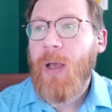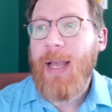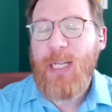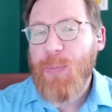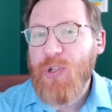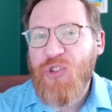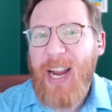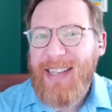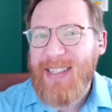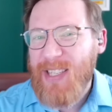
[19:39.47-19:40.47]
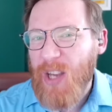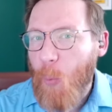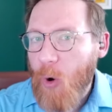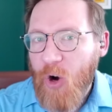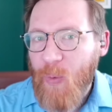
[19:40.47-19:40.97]
He's projected
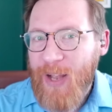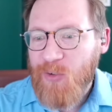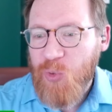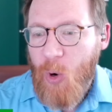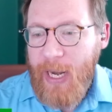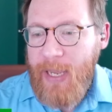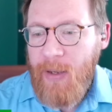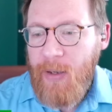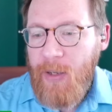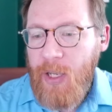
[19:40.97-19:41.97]
somewhere around 20.